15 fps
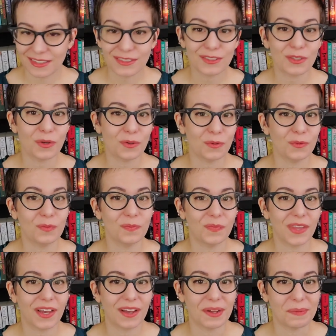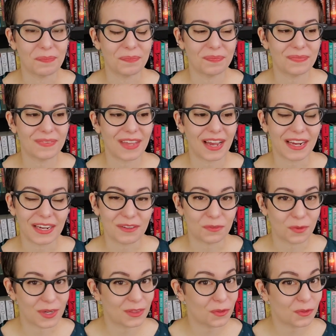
So um, I have read